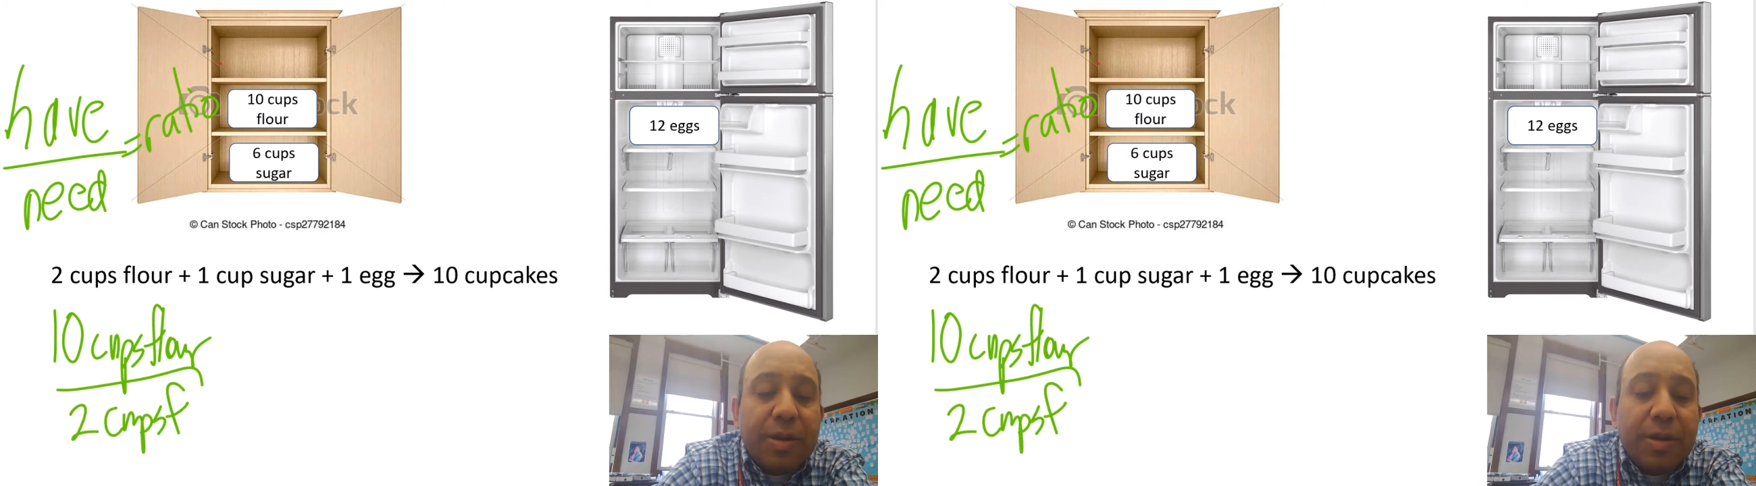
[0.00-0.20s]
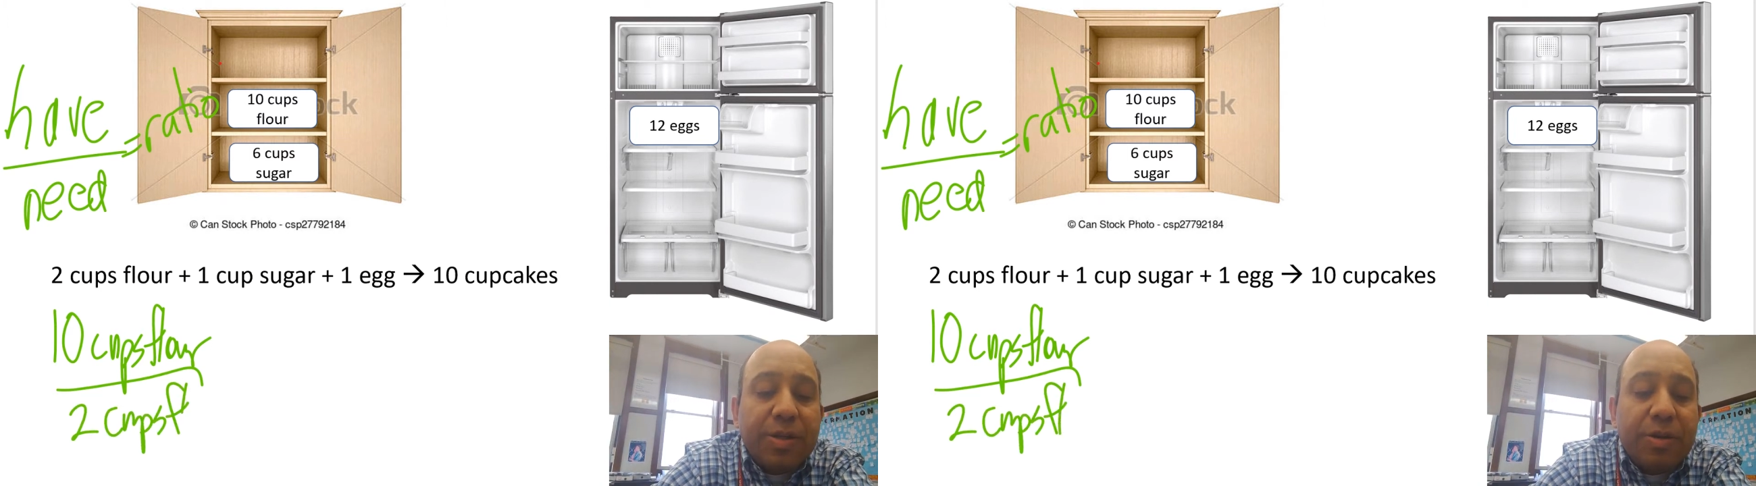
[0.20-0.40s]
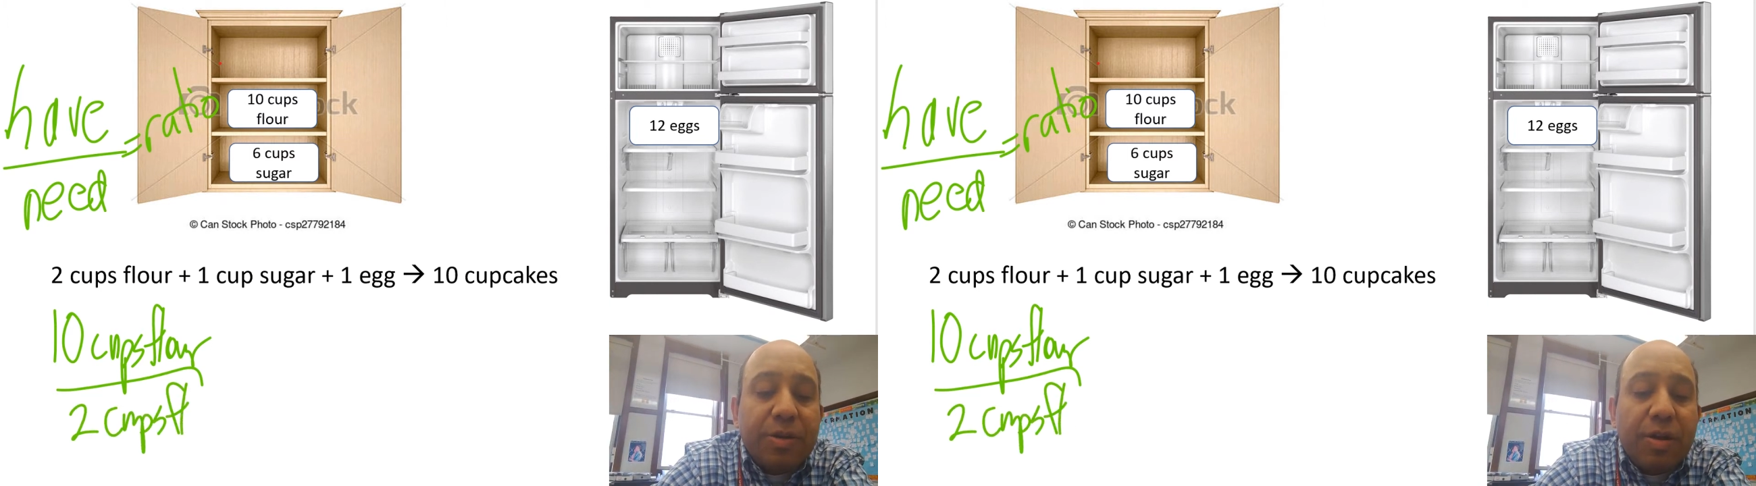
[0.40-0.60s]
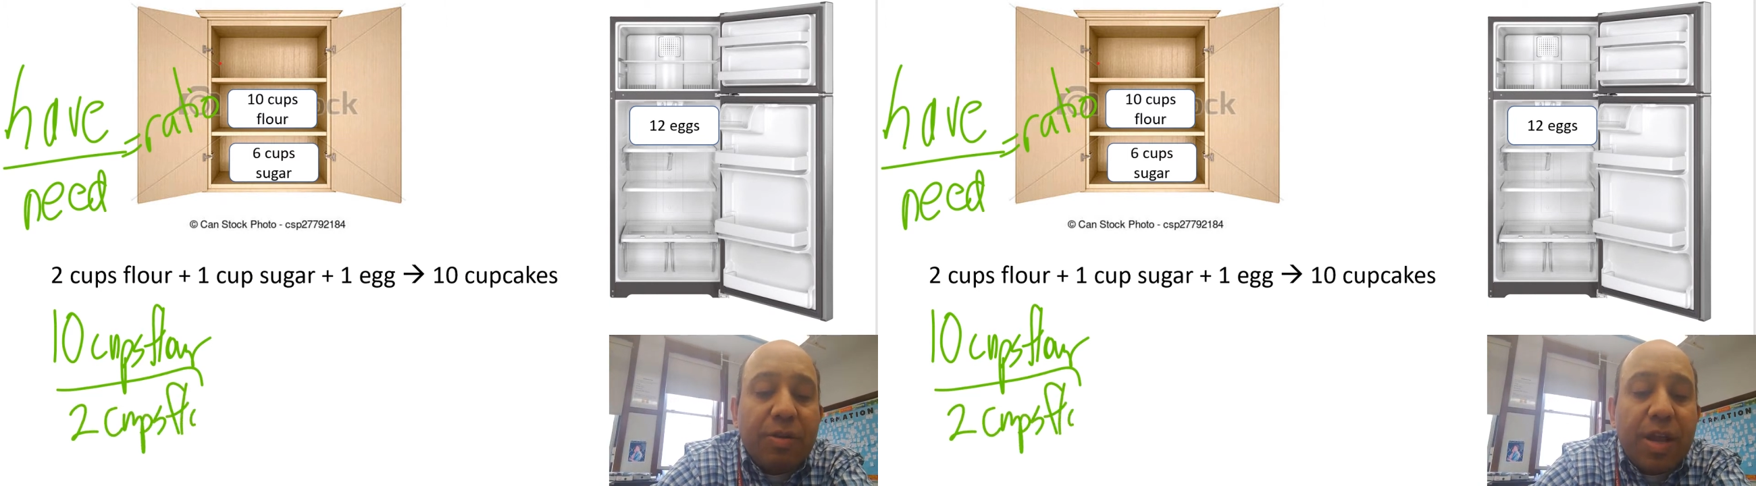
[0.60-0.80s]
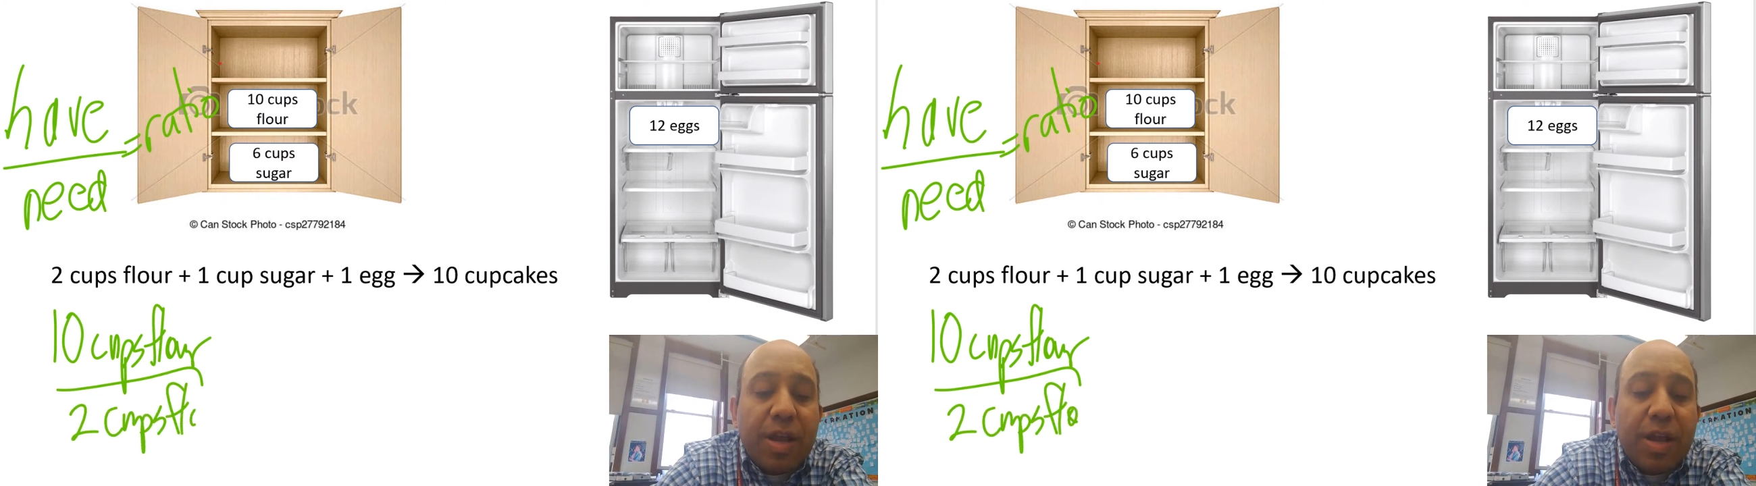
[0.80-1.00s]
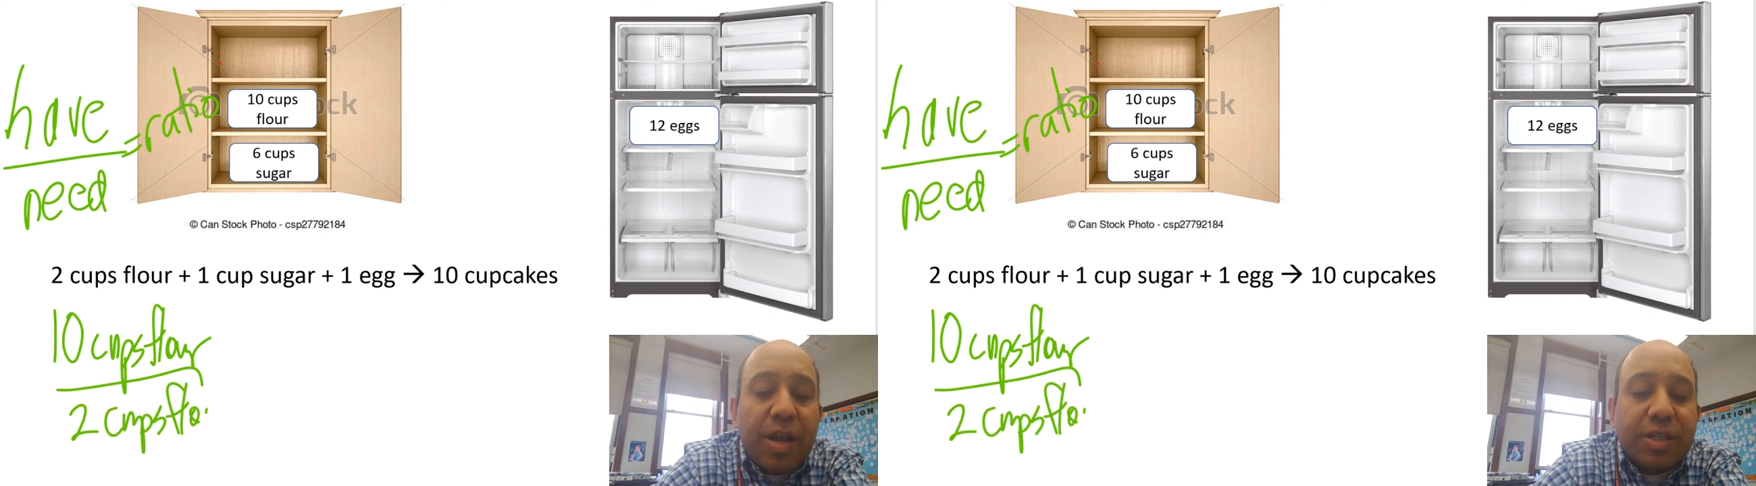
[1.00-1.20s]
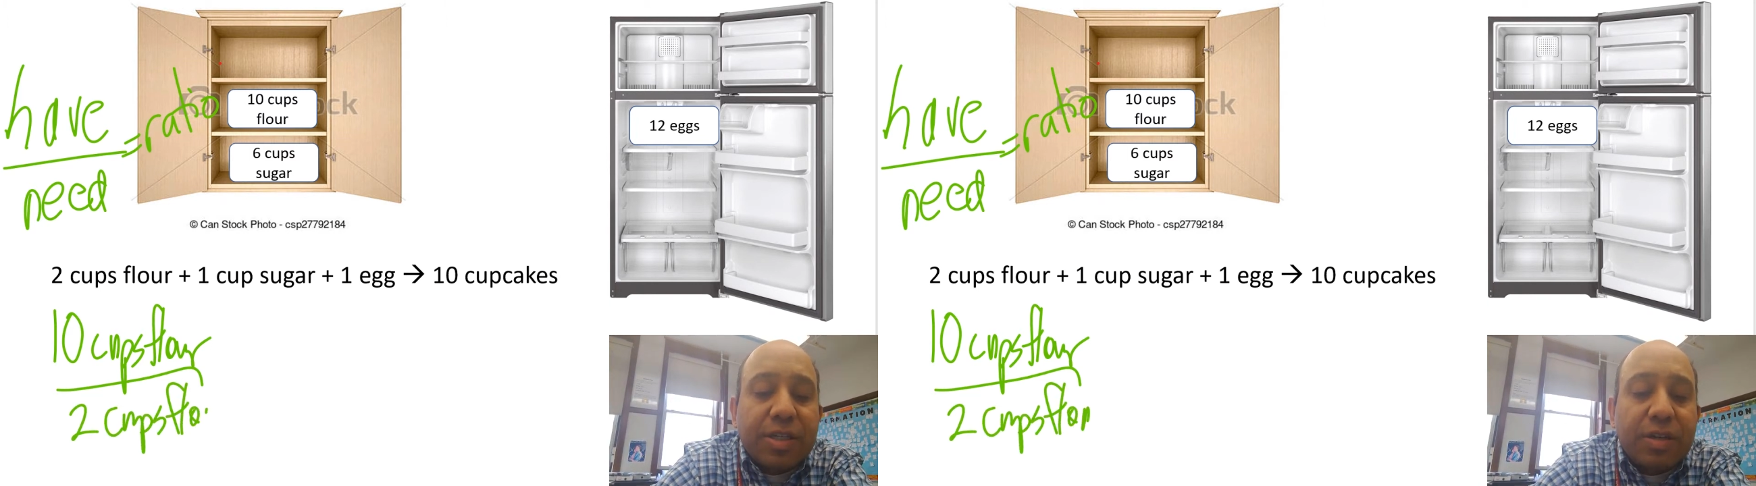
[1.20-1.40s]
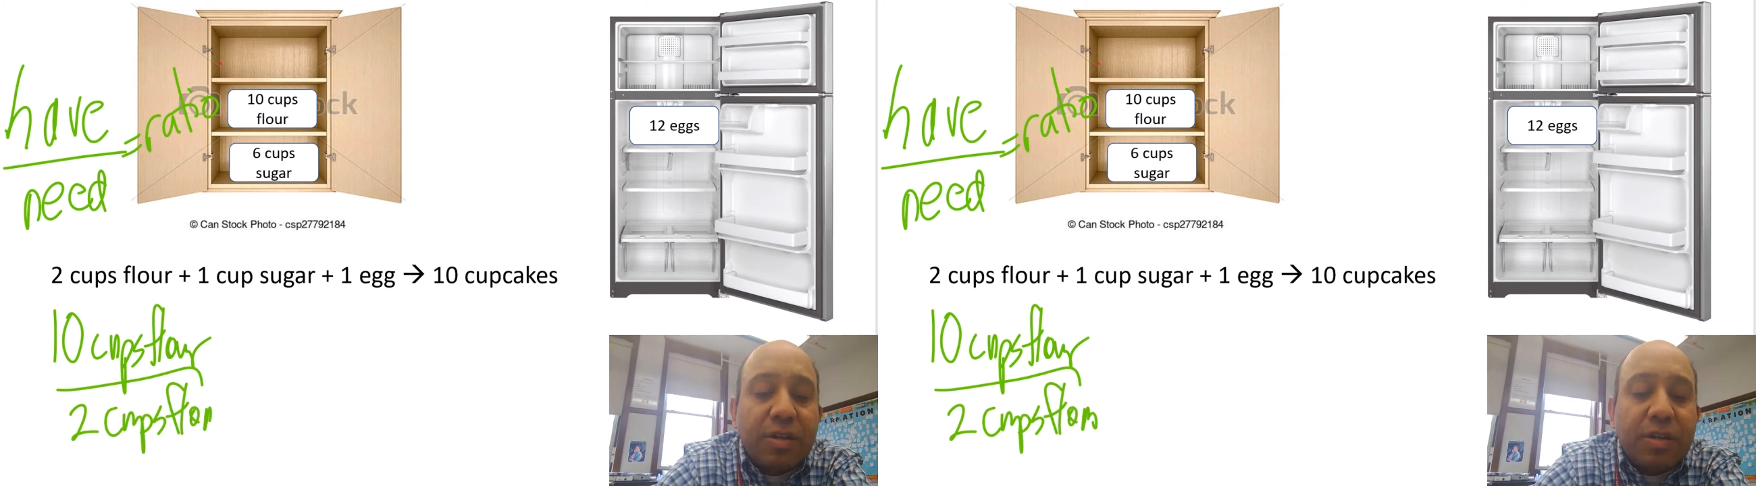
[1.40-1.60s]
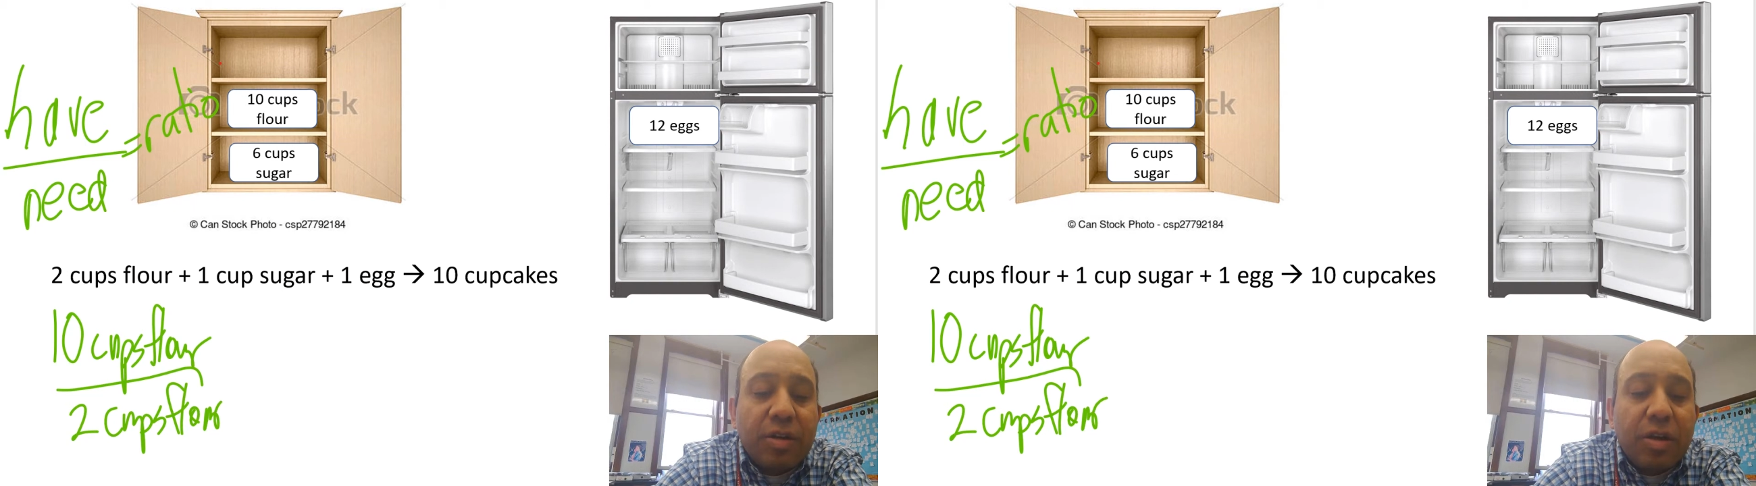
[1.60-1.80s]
times you can run the reaction